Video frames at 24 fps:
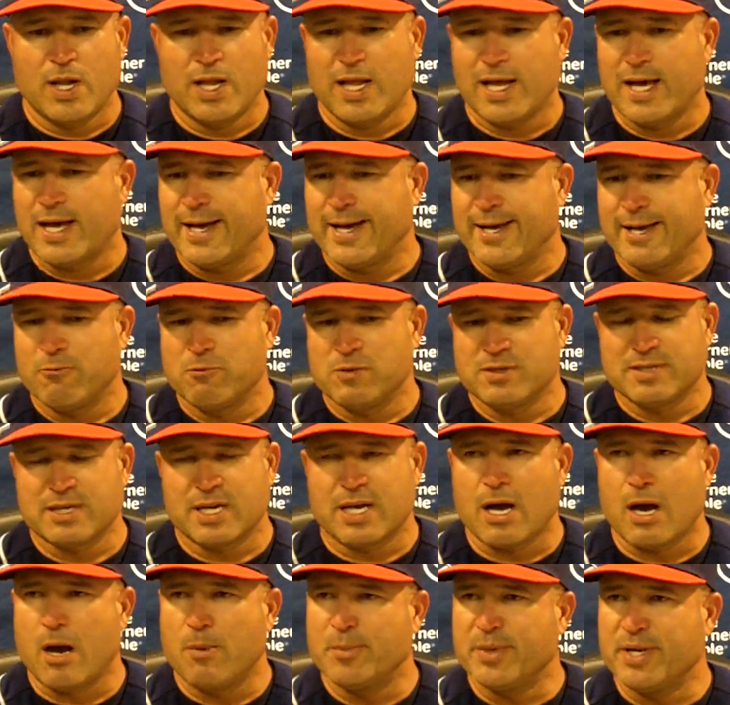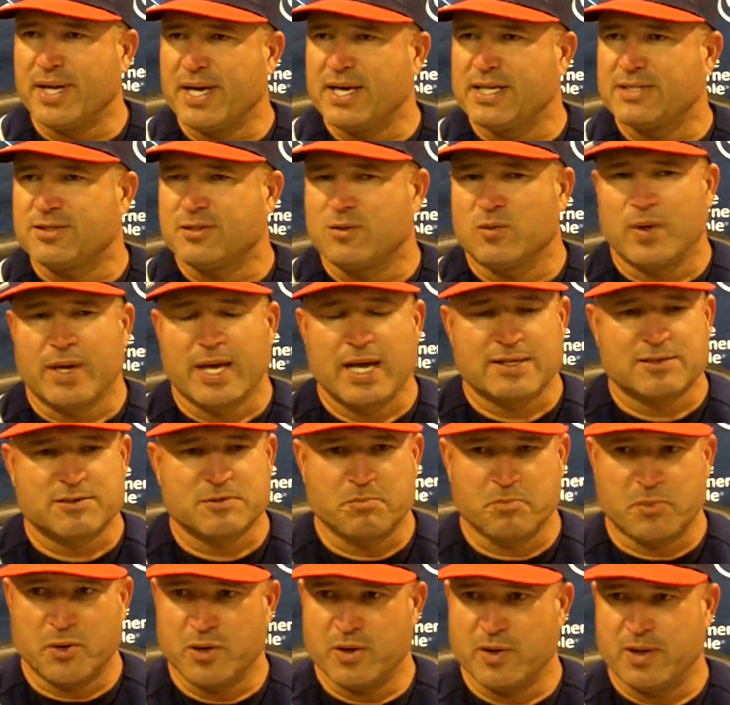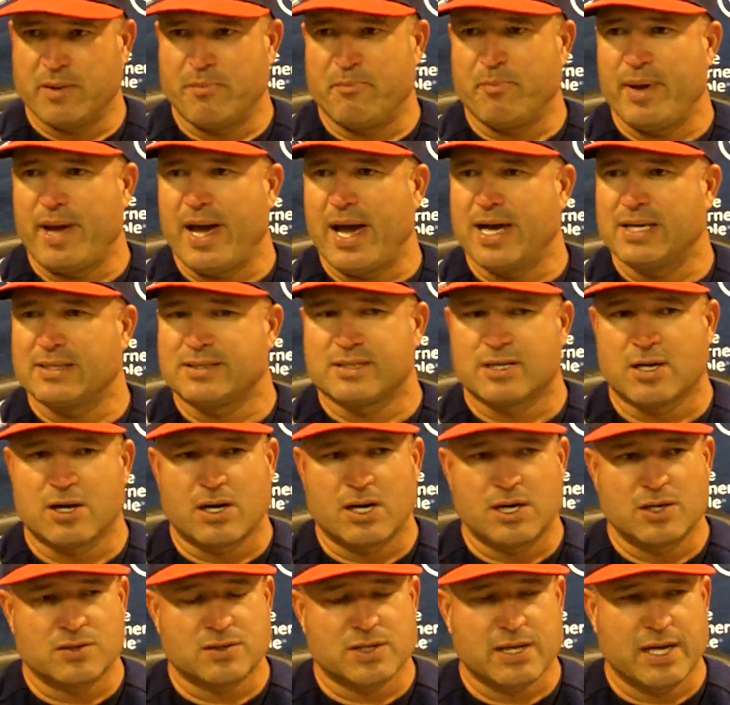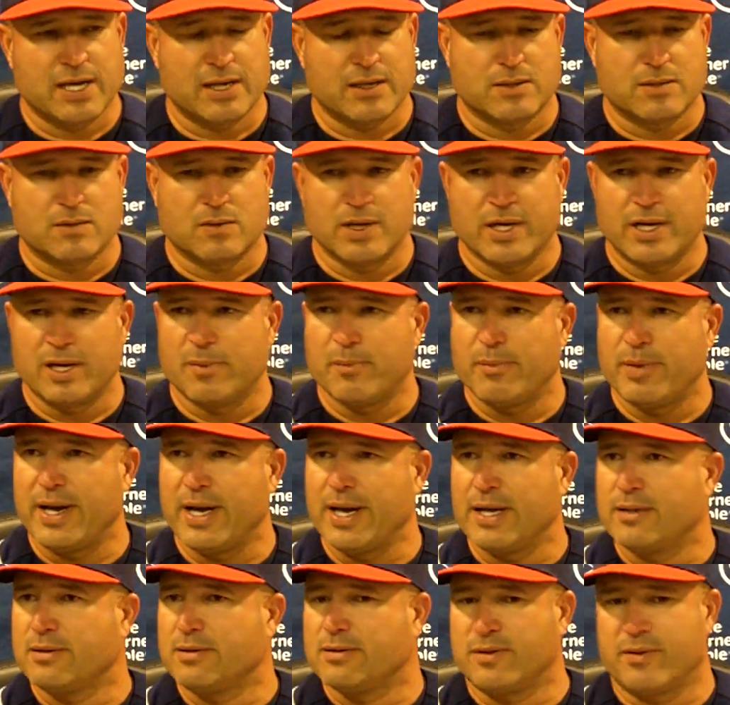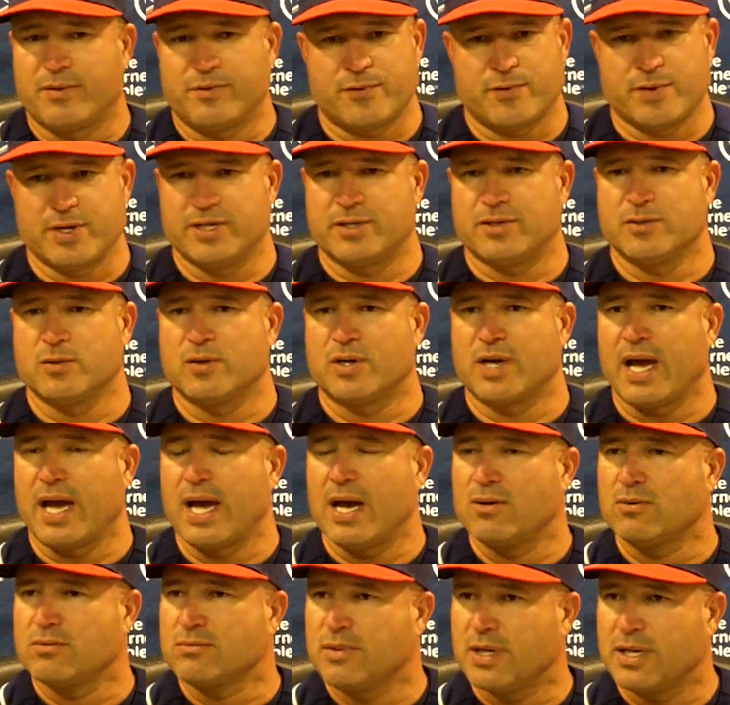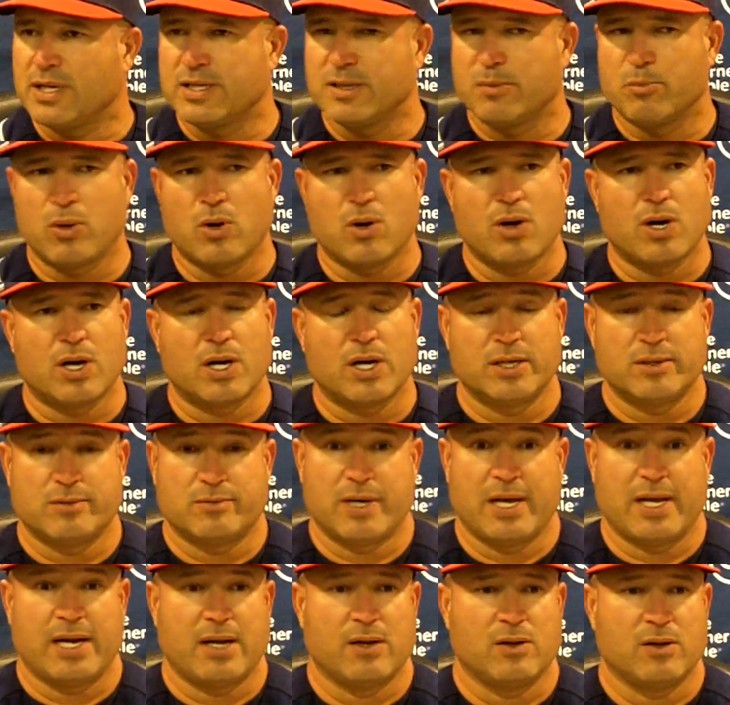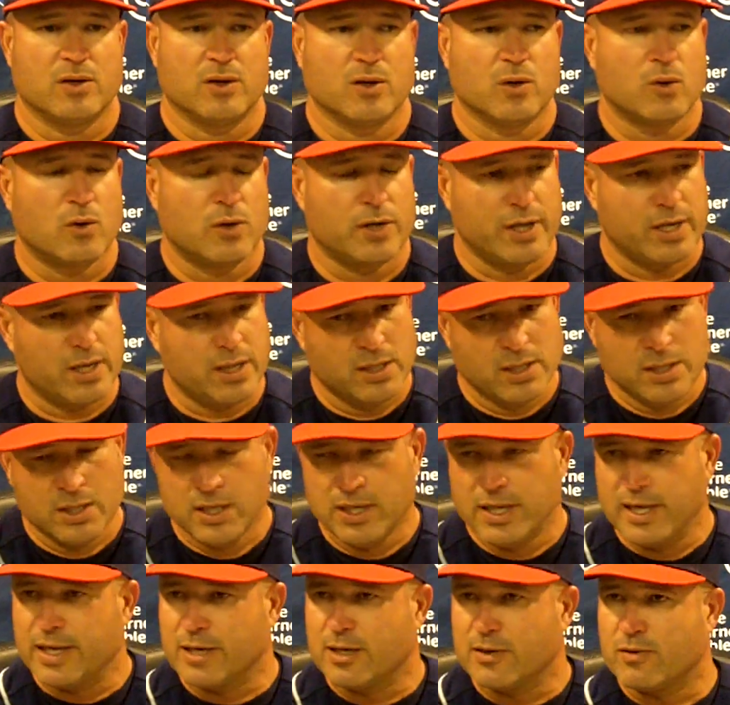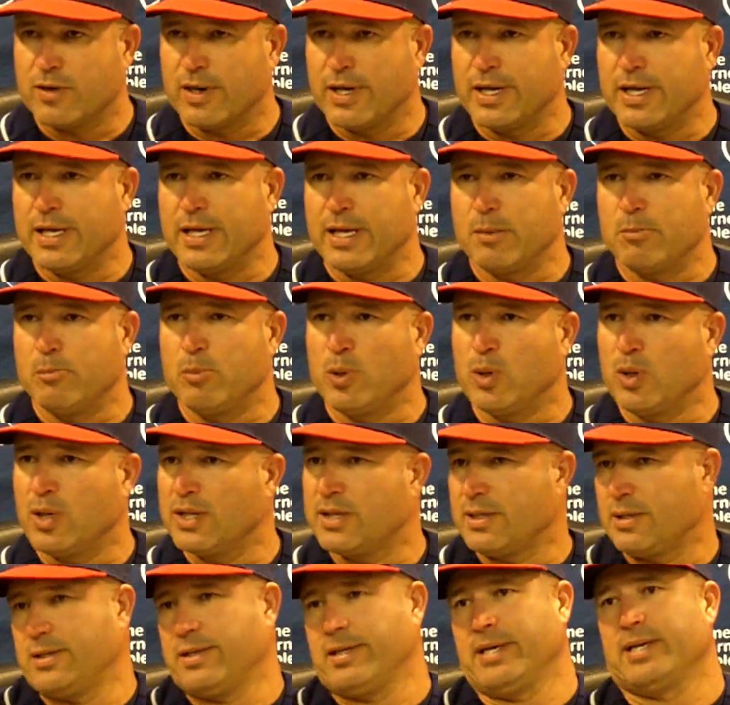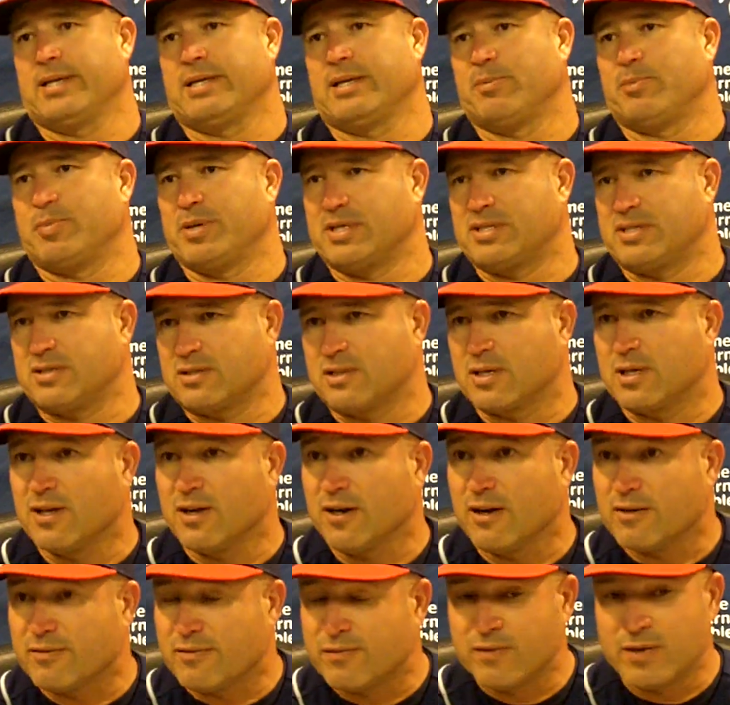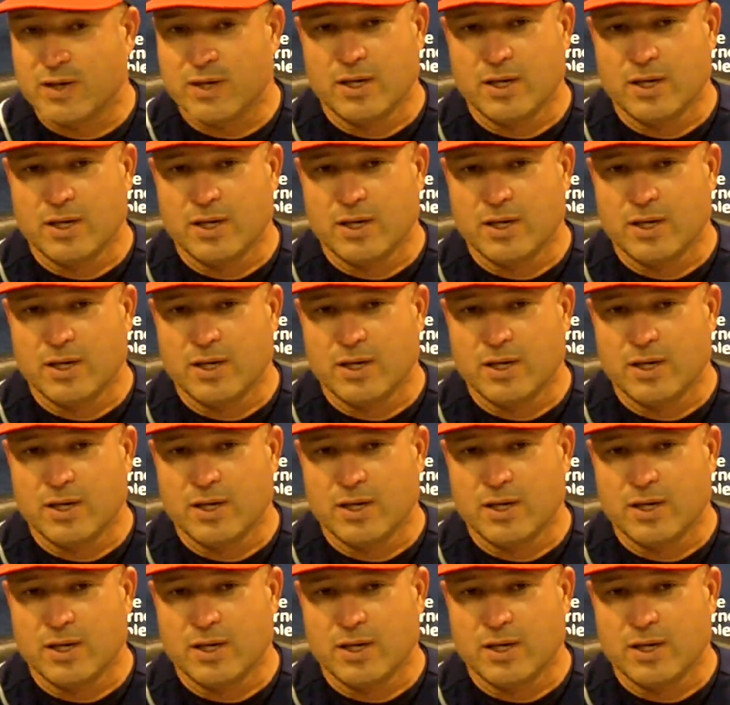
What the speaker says: Well, it was a combination. We had some good at-bats. Carlos had a great at-bat, 3-2 count, hit the ball hard right on Longoria. Grady hit a bullet, hit the pitcher's glove.